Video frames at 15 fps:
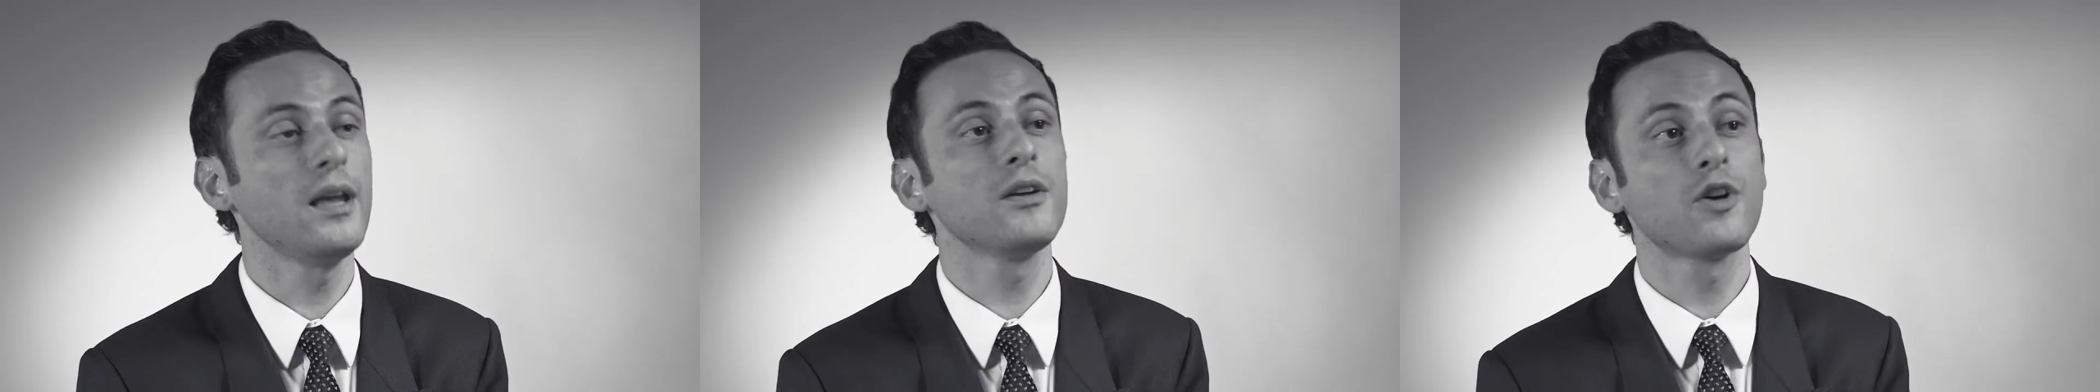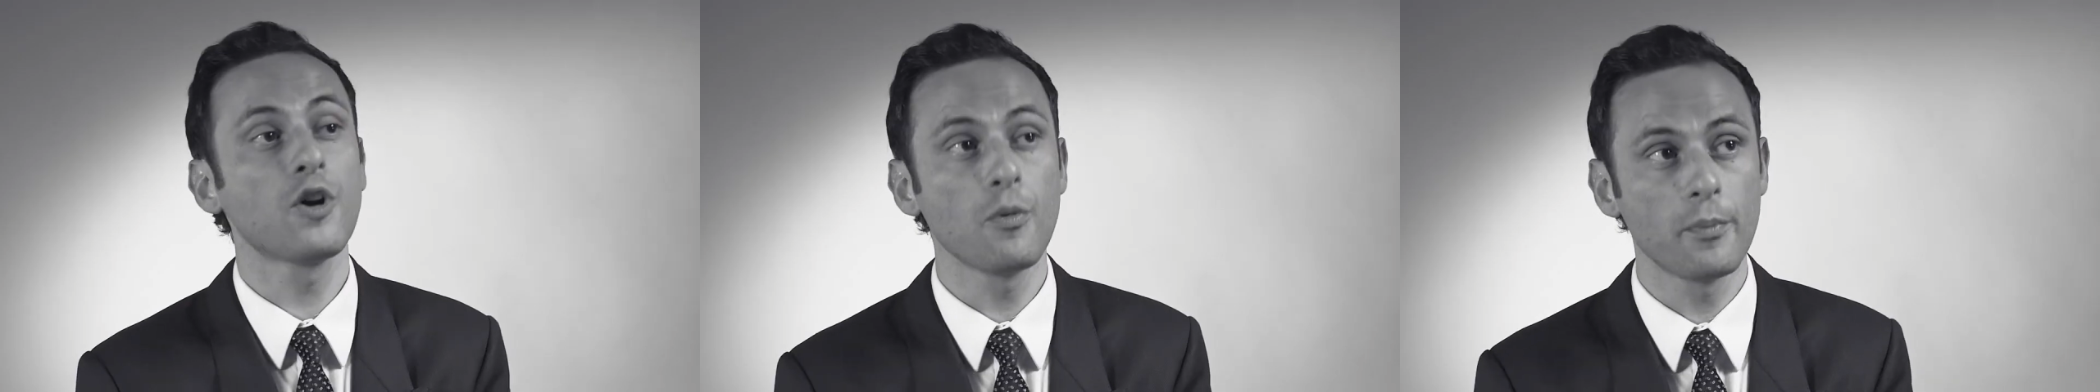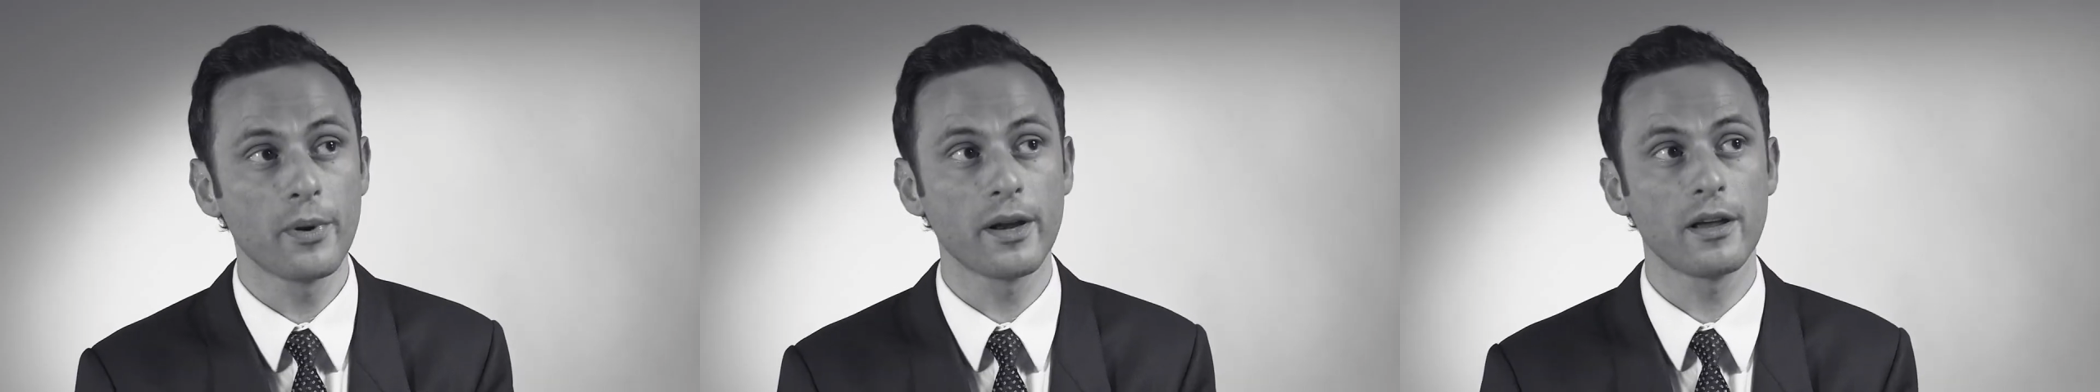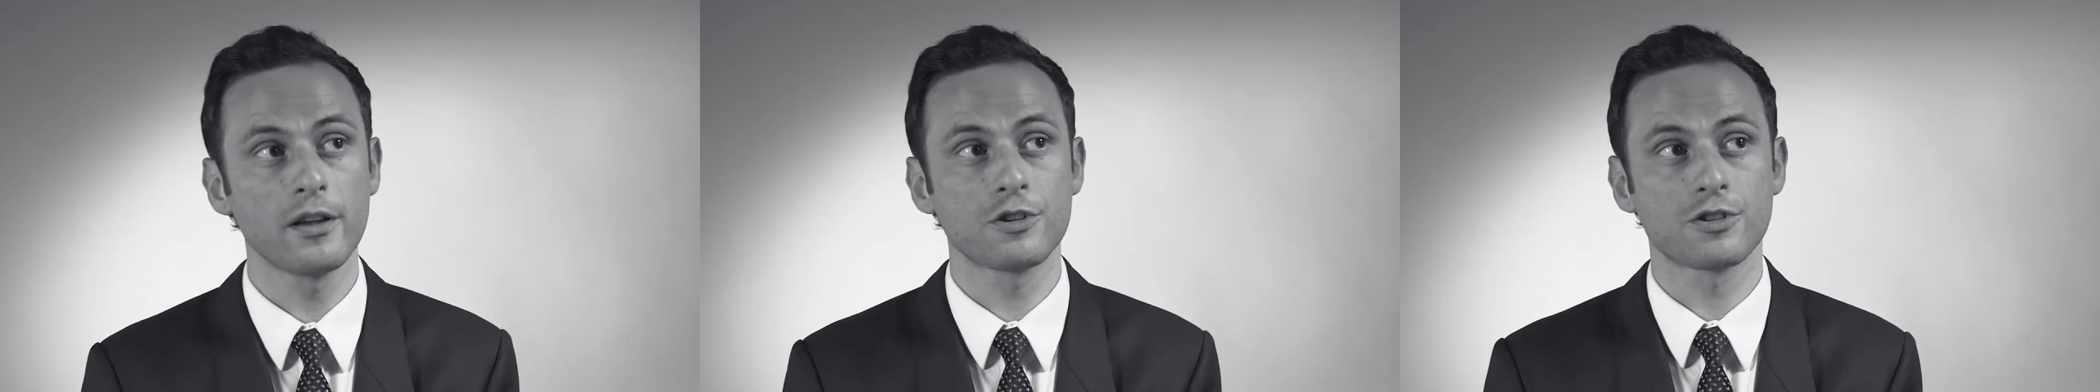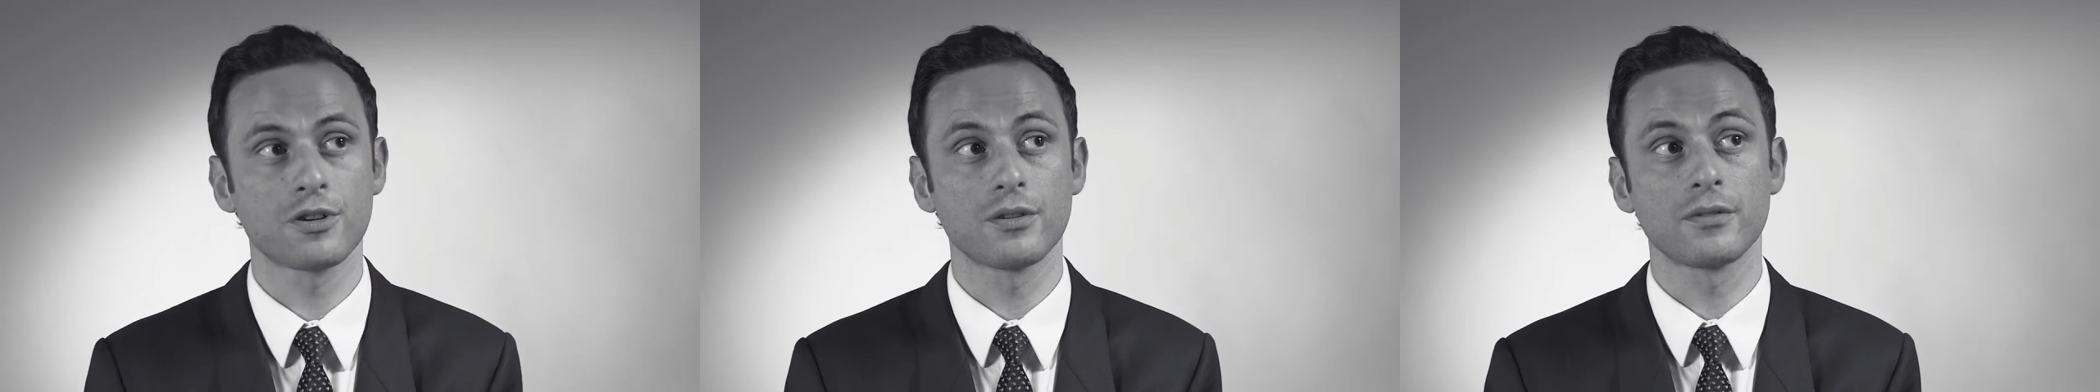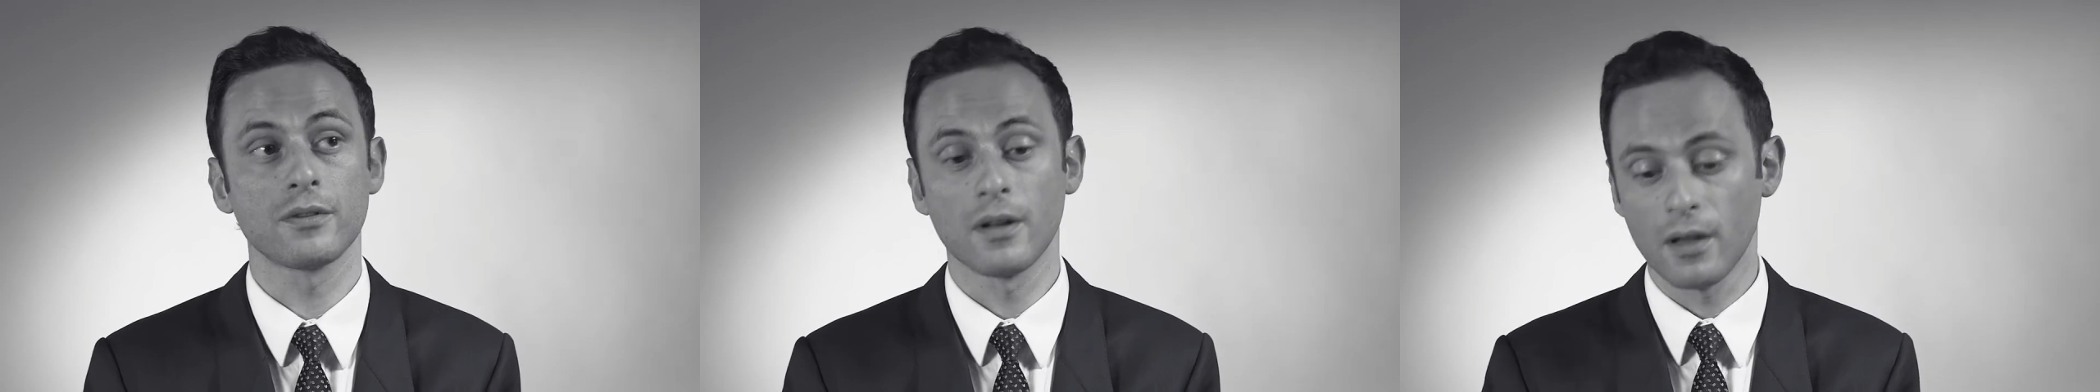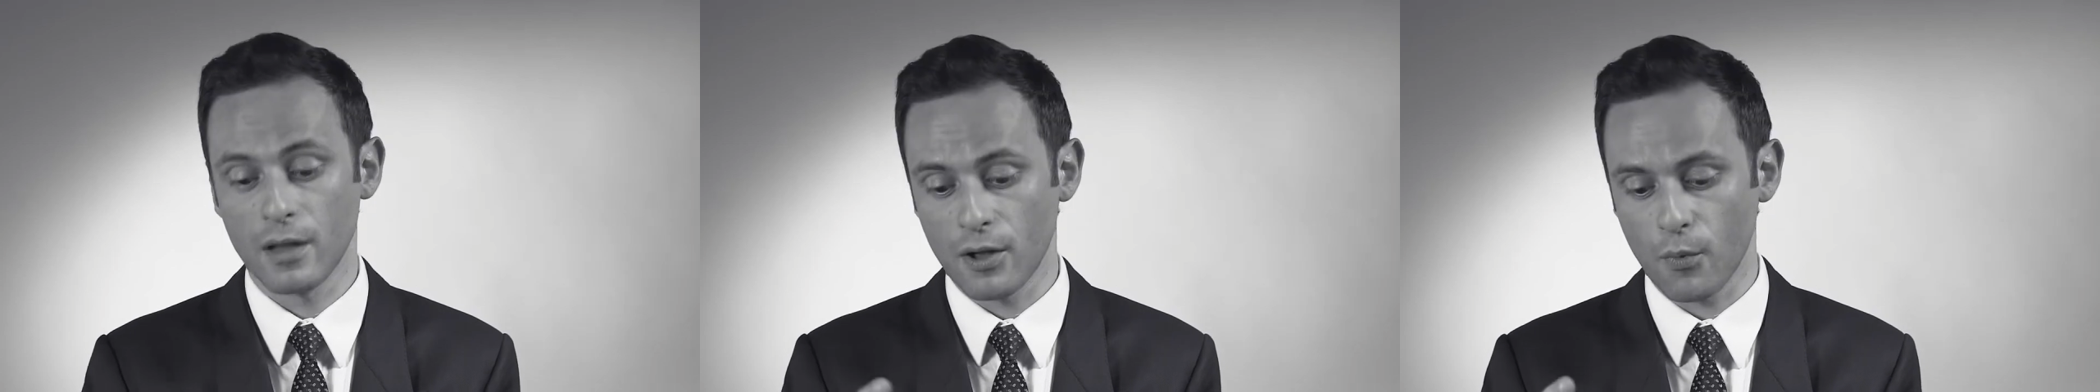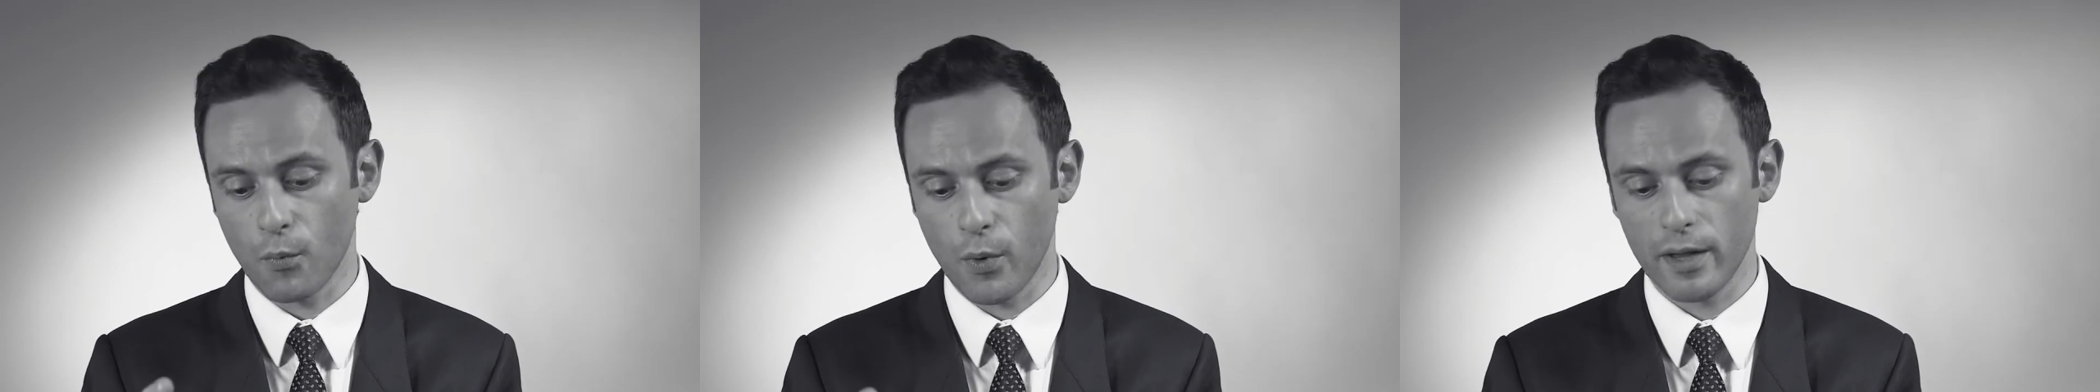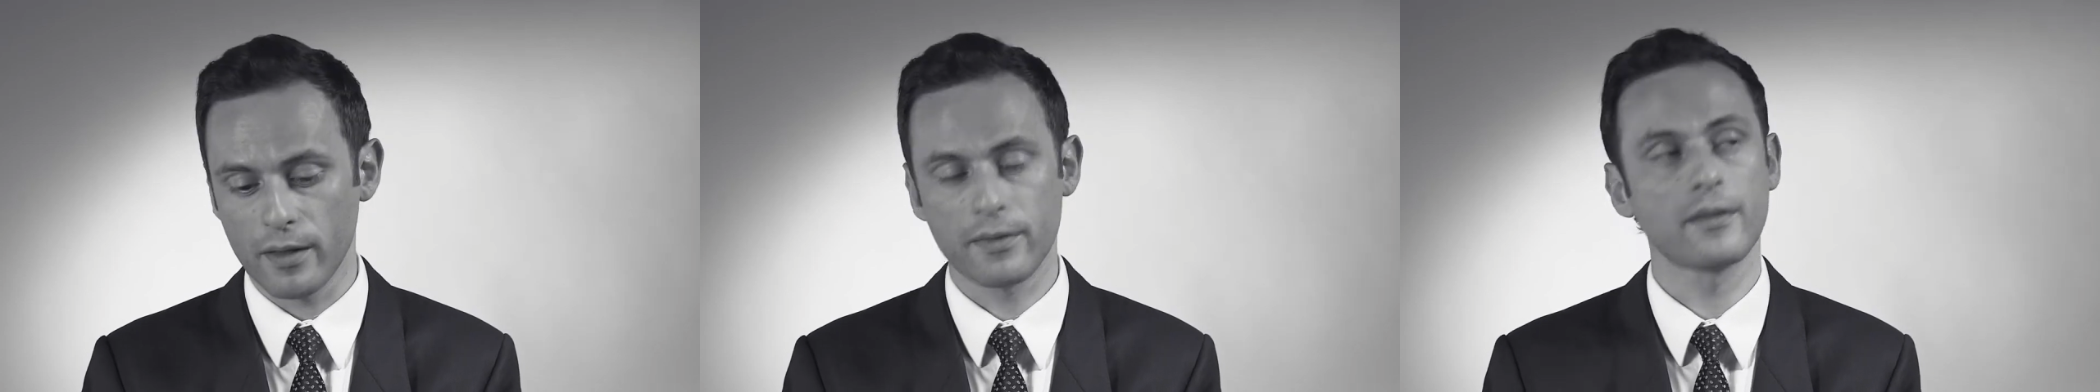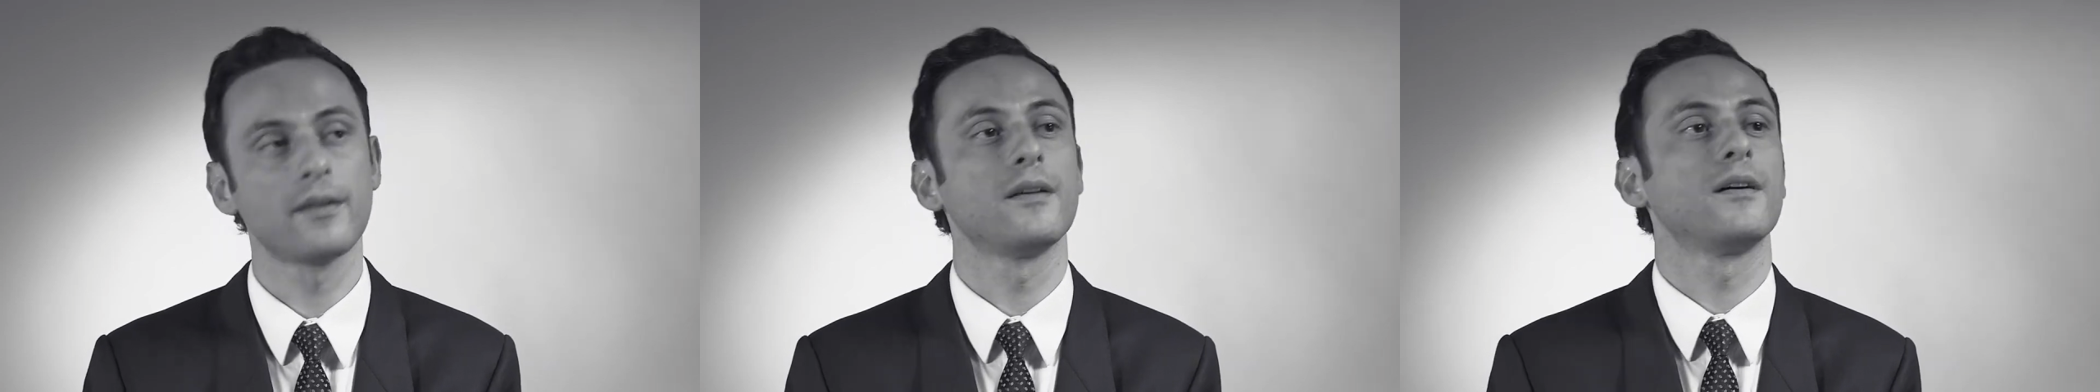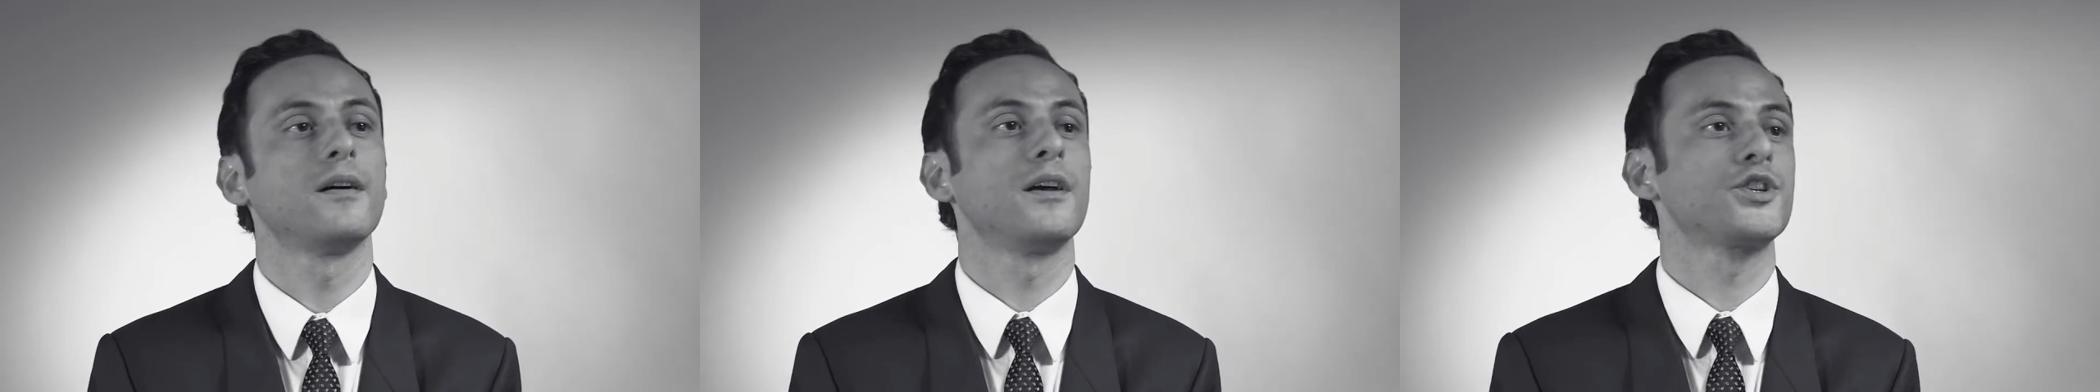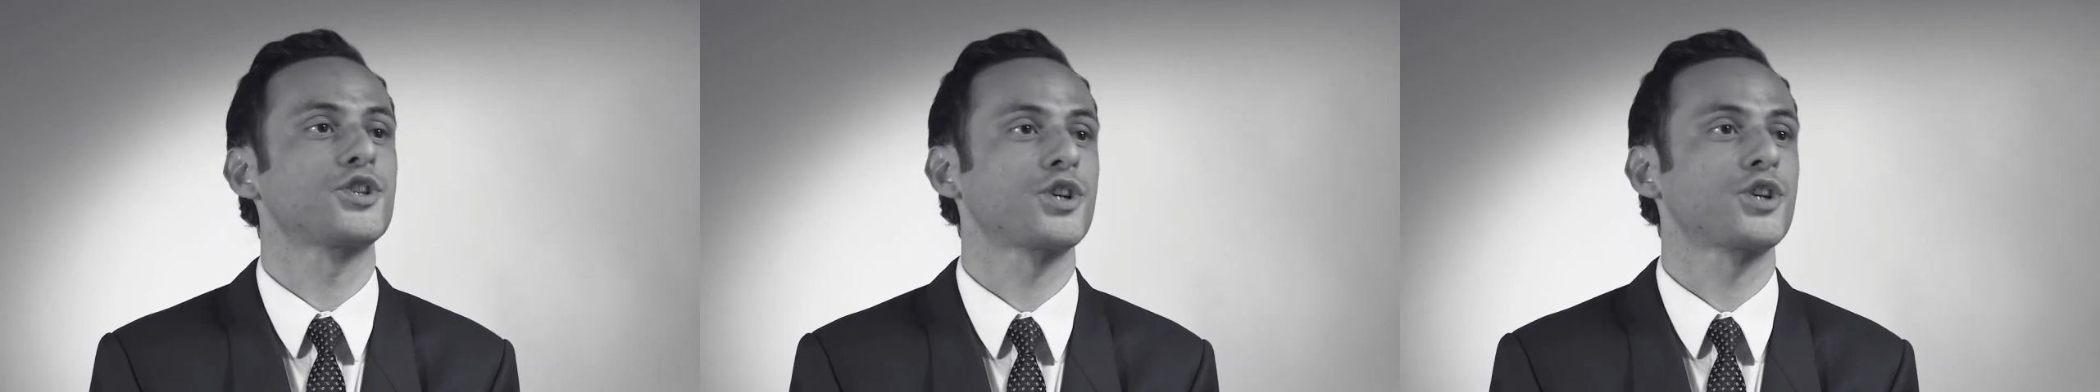in combination with a